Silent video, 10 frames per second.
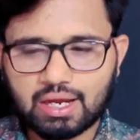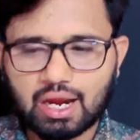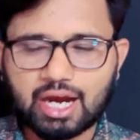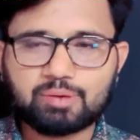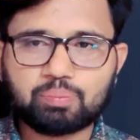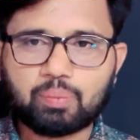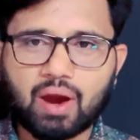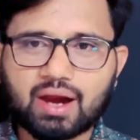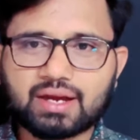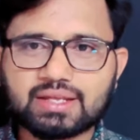and
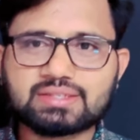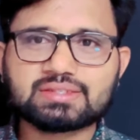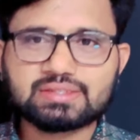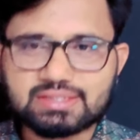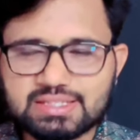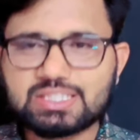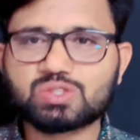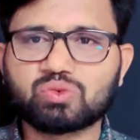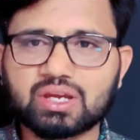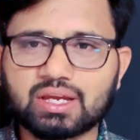practice this
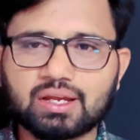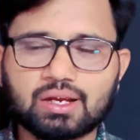way.